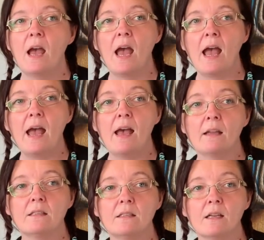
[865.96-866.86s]

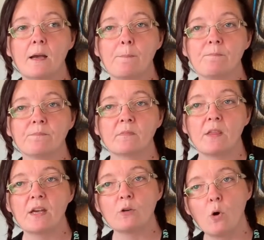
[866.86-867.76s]
And
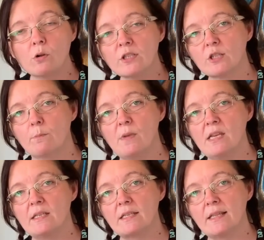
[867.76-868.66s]
that also
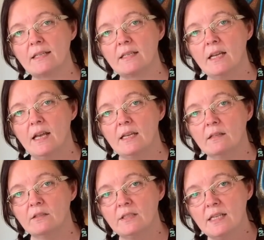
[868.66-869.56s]
means that
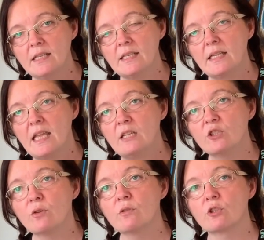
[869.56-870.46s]
digging
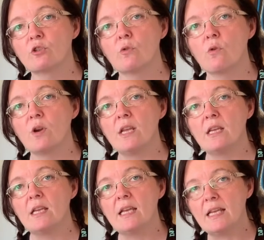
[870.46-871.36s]
into the story
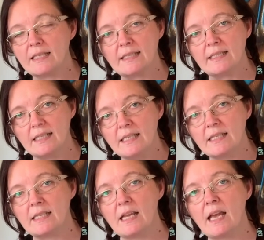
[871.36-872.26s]
isn't
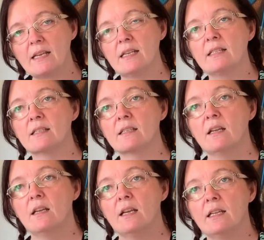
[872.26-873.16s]
easy, and it
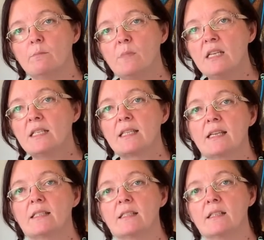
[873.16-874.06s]
means
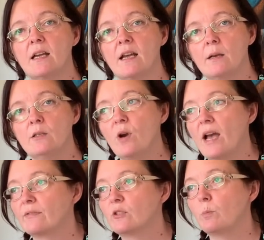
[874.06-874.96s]
that you
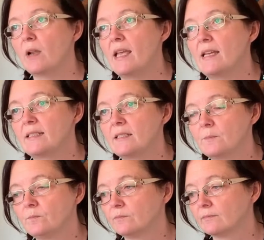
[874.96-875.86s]
have to play it
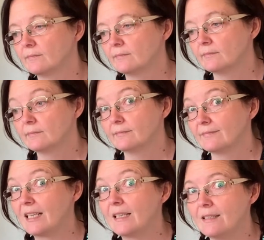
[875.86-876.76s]

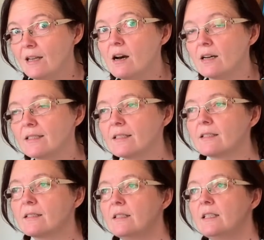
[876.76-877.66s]
a lot
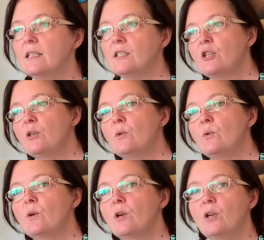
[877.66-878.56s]

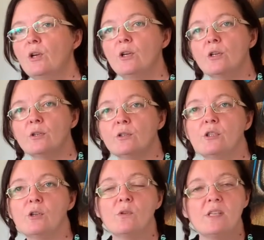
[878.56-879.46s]
to
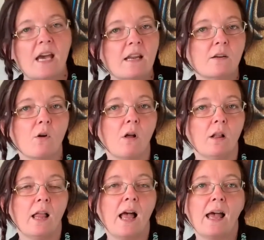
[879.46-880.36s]
get it
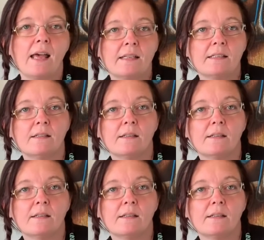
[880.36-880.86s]
all, and